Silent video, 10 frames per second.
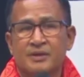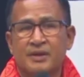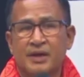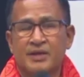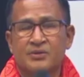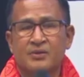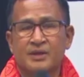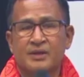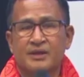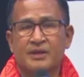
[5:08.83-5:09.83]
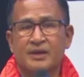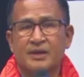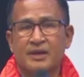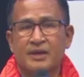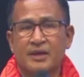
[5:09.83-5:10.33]
actually
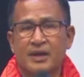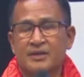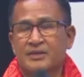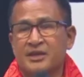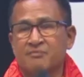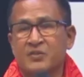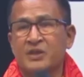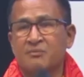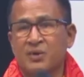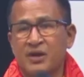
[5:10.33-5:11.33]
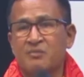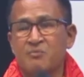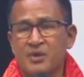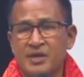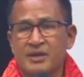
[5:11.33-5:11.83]
accepted by
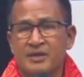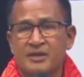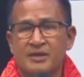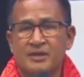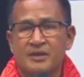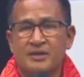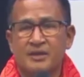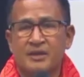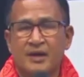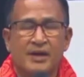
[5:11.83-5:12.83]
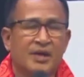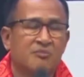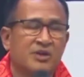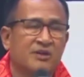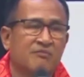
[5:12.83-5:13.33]
me, and I
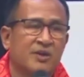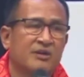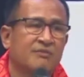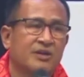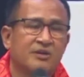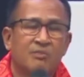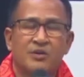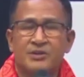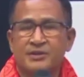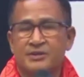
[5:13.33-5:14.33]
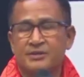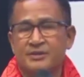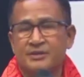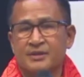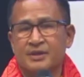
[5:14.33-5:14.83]
became very, very emotional.
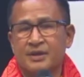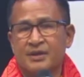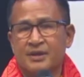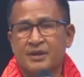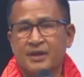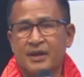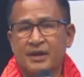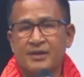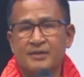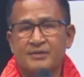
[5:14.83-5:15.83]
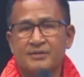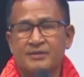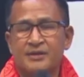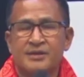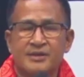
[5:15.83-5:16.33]
And
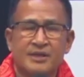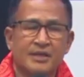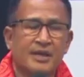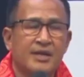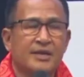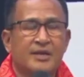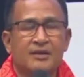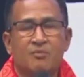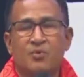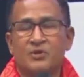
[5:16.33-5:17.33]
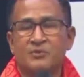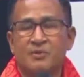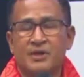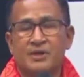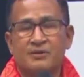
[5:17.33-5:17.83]
this is indirectly imposed
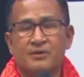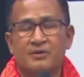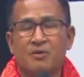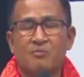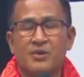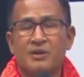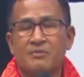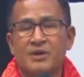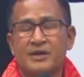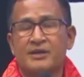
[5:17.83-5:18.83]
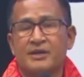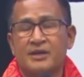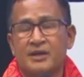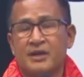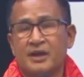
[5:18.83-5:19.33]
by or compelled by
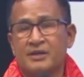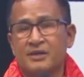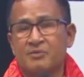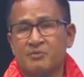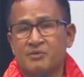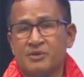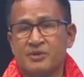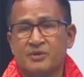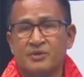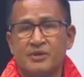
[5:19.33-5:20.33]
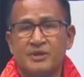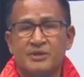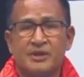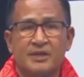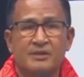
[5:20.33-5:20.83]
other people to go
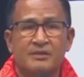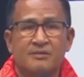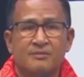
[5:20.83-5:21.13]
inside the